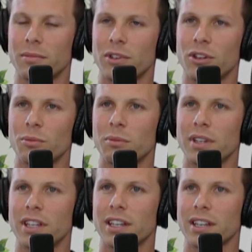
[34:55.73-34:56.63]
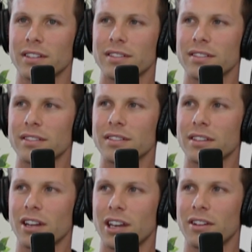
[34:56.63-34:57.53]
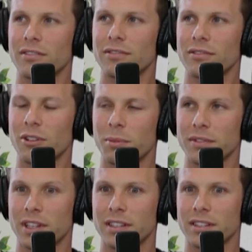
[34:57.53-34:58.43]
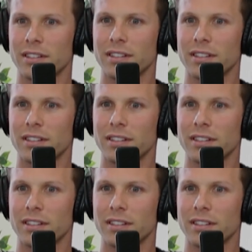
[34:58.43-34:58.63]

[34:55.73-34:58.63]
human beings kind of represent